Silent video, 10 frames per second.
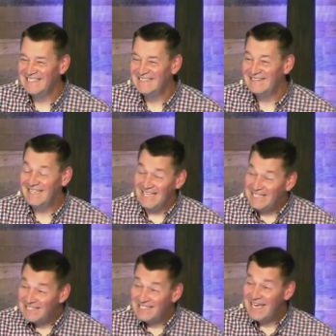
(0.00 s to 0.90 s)
Can I
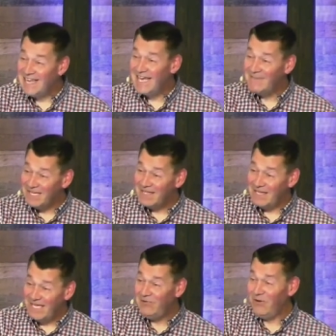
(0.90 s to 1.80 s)
just say that about the
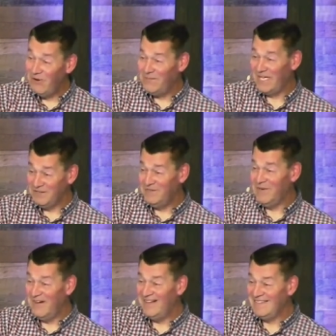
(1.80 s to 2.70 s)
hero Apostle
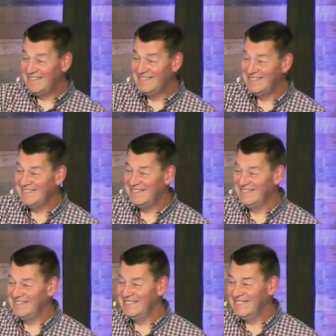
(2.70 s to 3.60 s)
Paul?
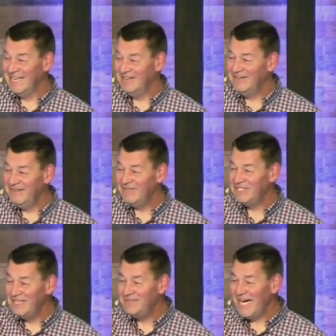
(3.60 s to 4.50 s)
I know you've never
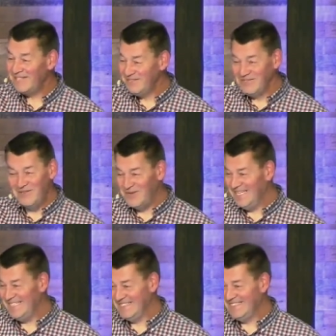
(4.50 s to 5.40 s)
seen a pastor
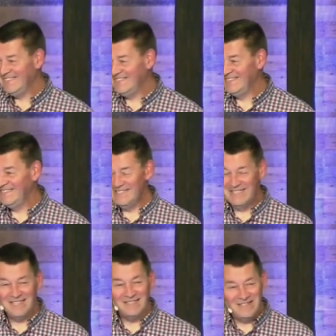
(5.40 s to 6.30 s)
annoyed.
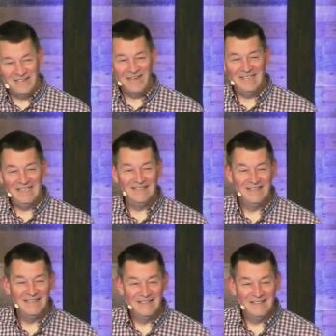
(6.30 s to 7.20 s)
This is good.
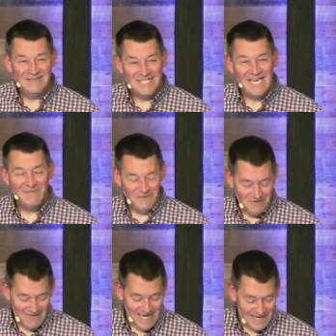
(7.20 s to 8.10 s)
Thankful
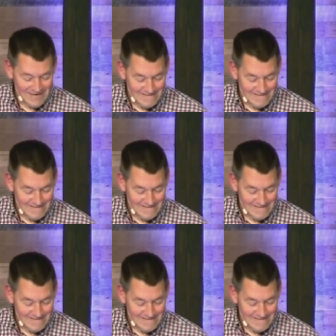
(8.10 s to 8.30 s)
for that